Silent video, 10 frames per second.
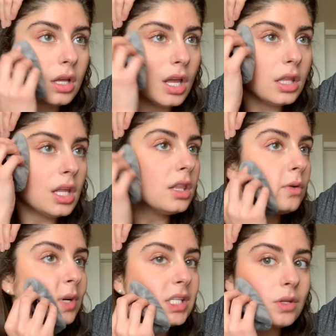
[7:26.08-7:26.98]
And then
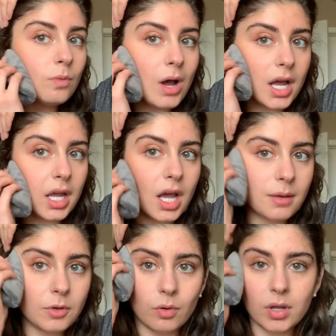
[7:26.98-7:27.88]
the reason why
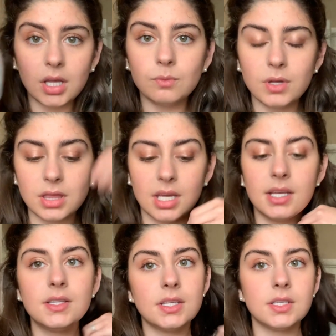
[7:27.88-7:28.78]
I'm going in with
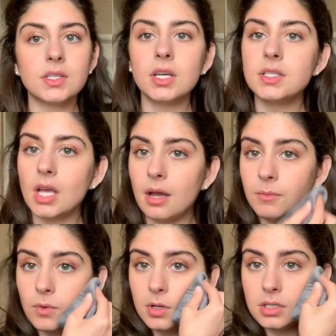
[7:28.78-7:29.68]
this is because
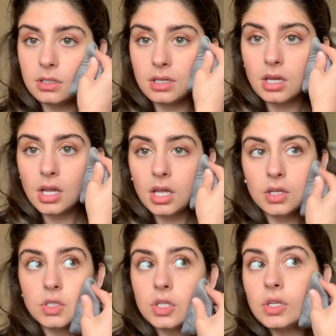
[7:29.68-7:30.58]
I'm going
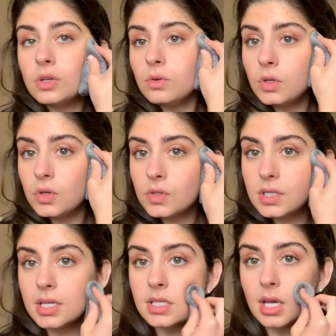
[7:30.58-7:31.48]
to use
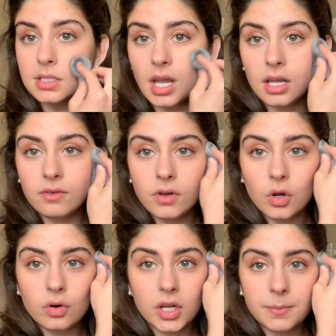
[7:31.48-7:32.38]
this as kind of a
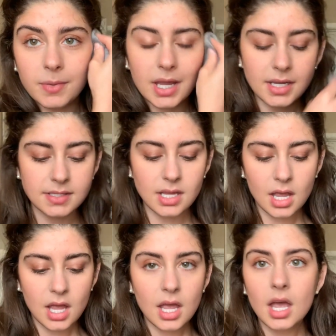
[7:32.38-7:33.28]
cream base
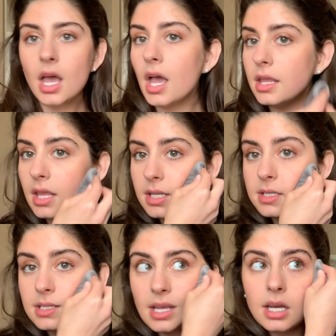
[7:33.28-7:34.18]
and then
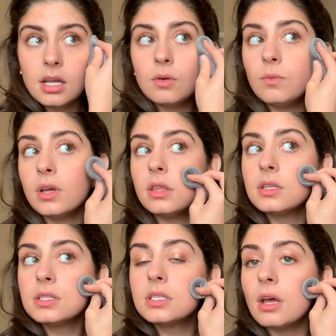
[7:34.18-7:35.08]
set it
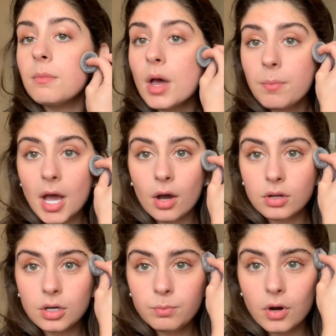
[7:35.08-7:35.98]
with some
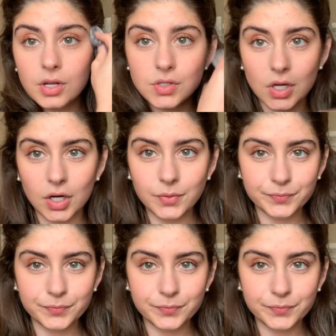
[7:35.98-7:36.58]
powder bronzer.